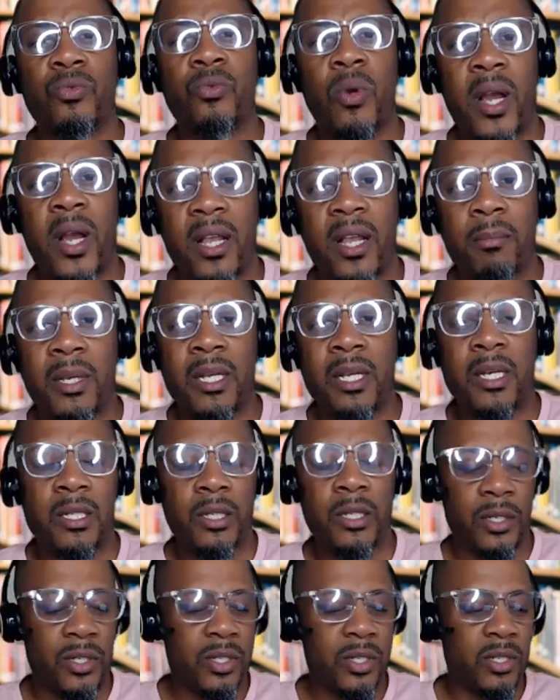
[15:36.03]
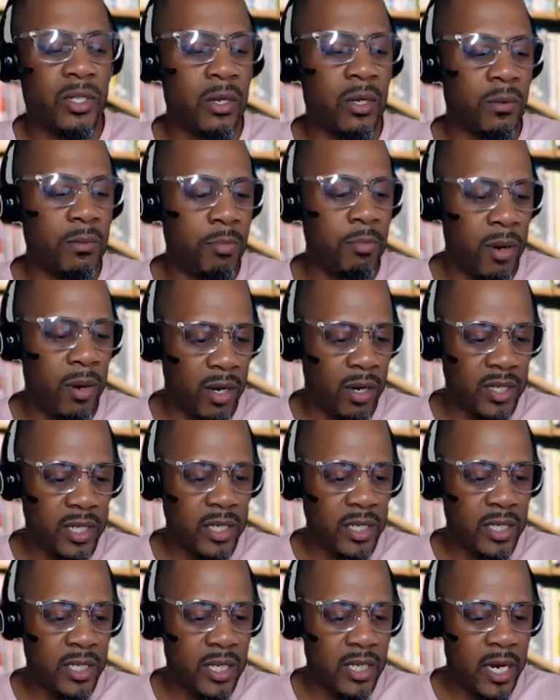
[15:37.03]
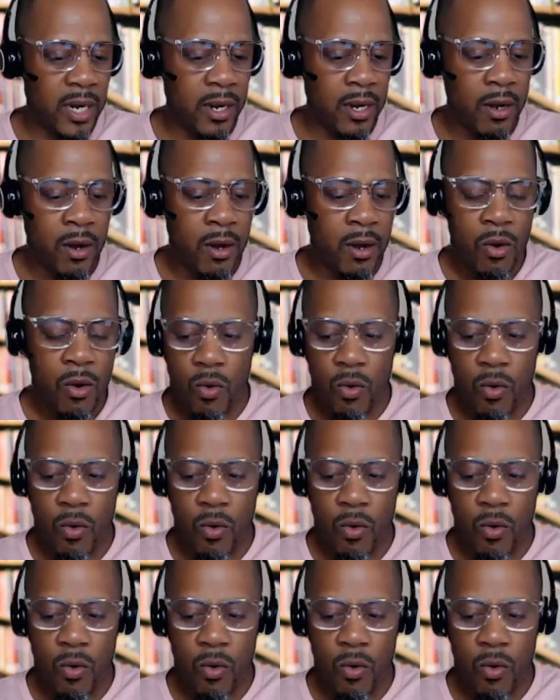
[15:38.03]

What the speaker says: right because a certain person is there